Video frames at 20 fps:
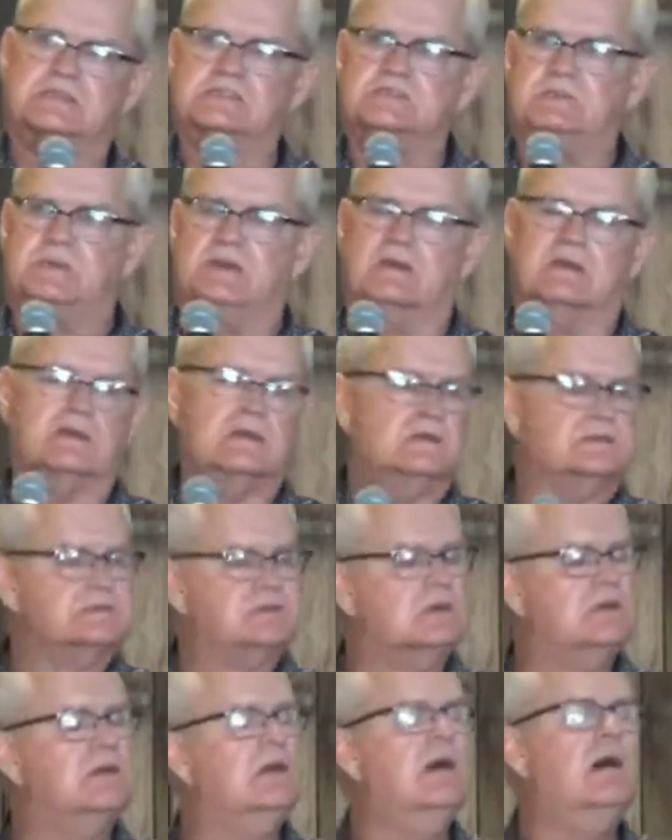experience.
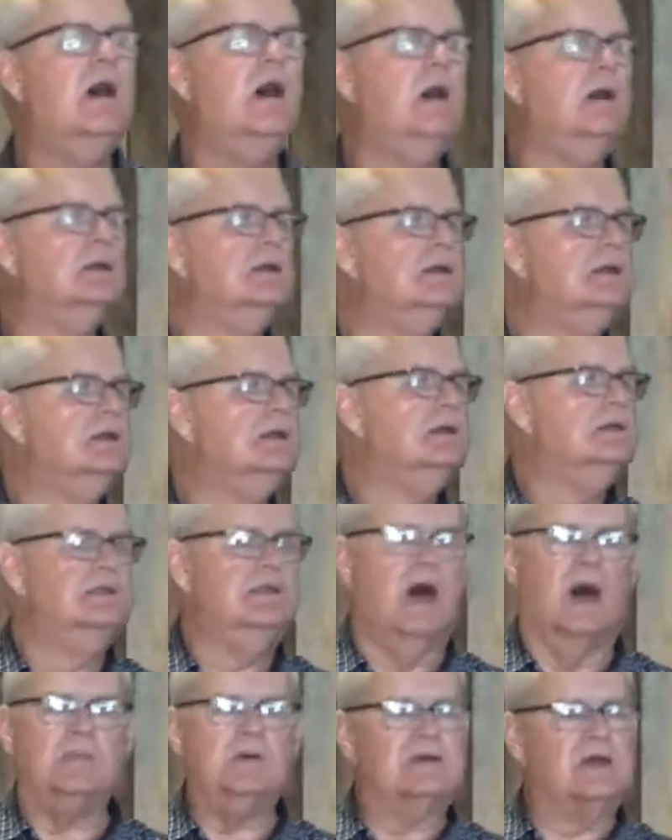
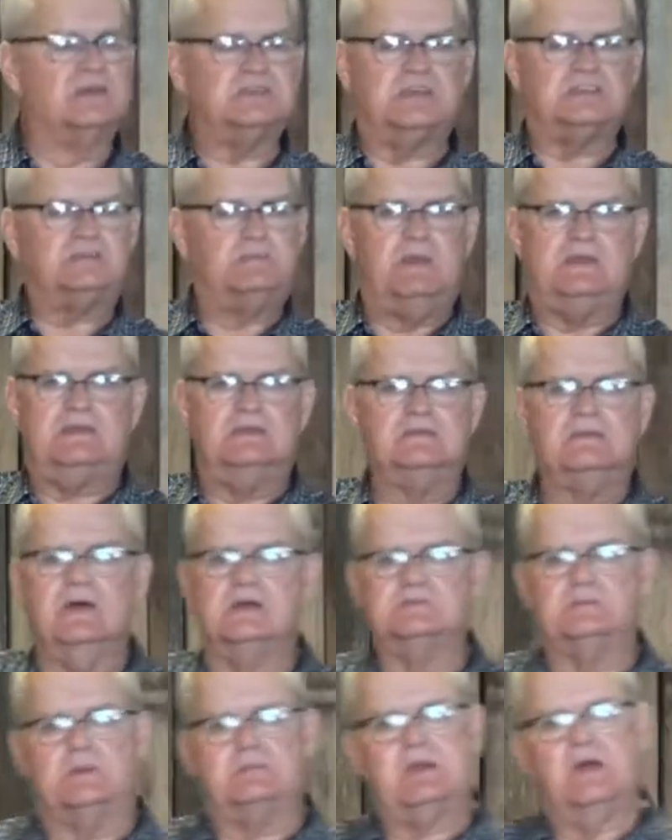Not because they speak in
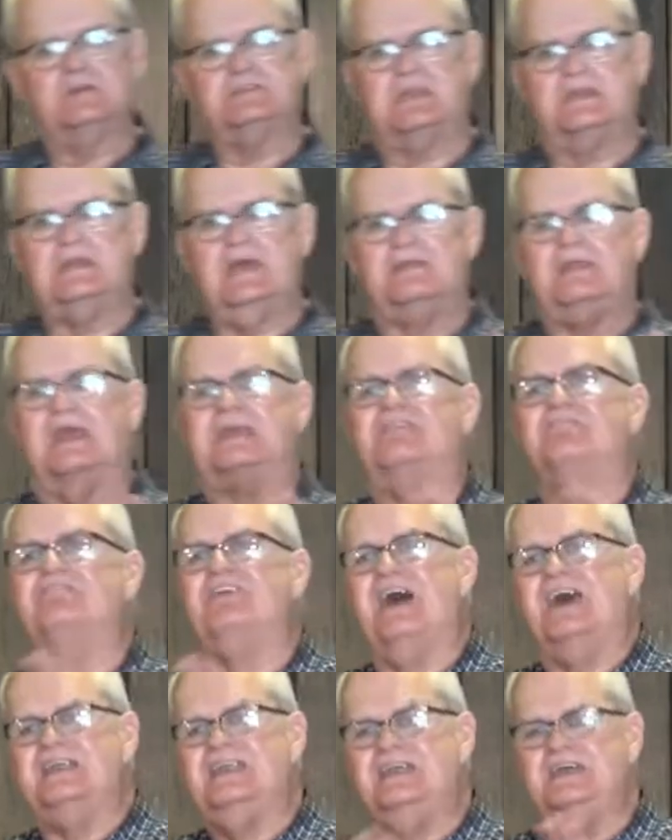tongues, but because they can
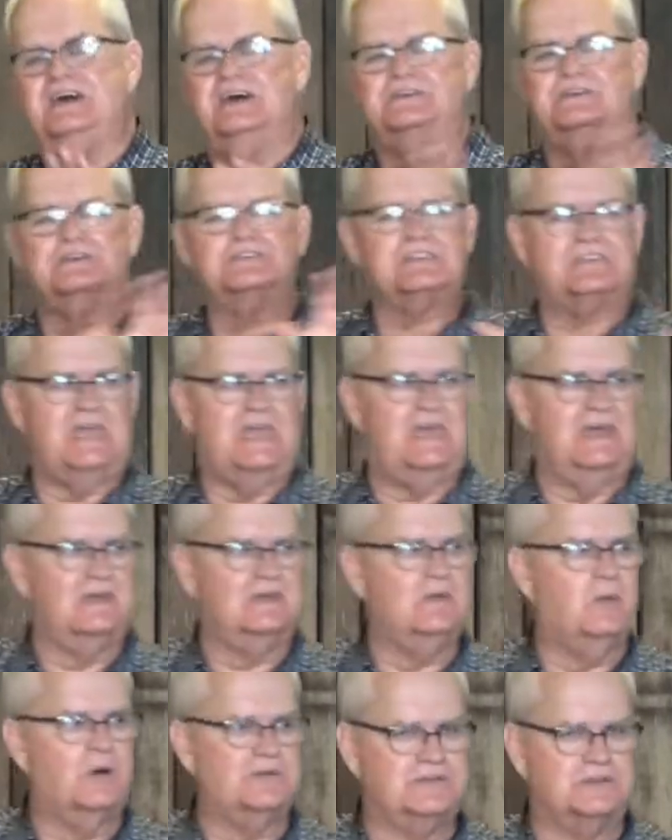finally
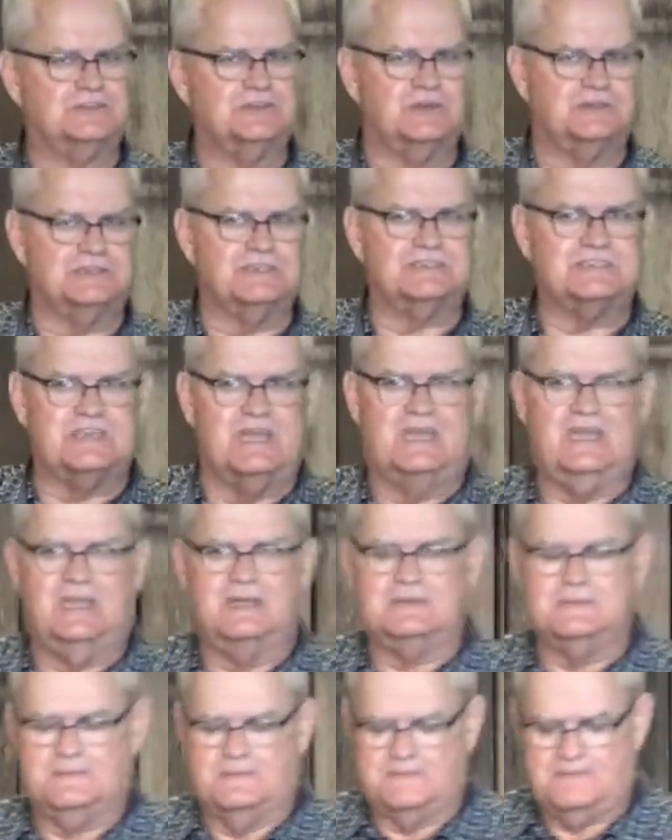understand what the church is saying.
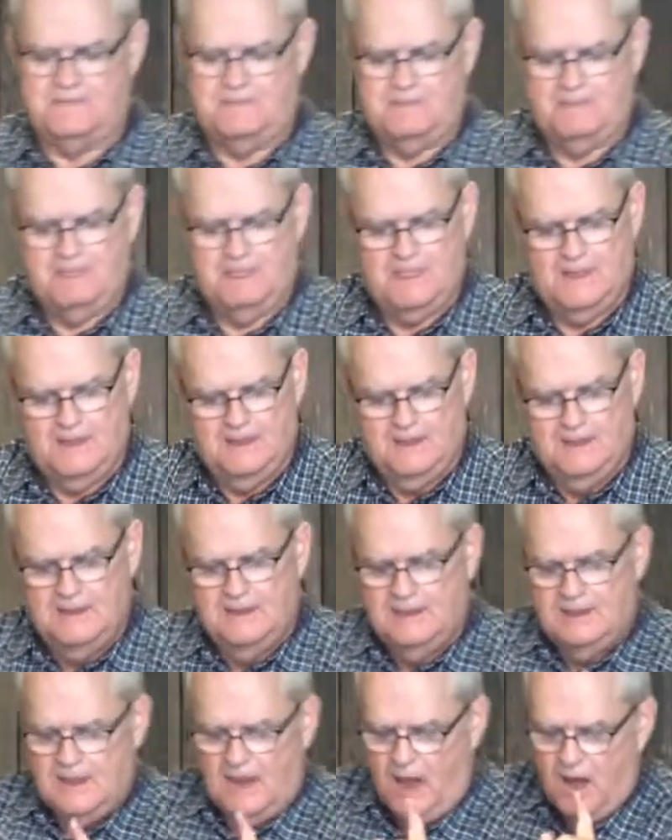
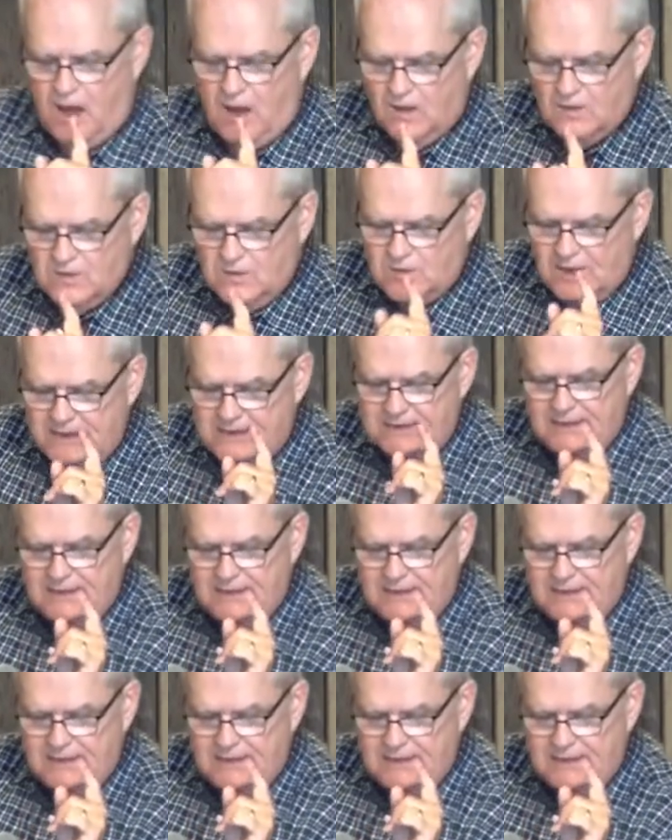All the way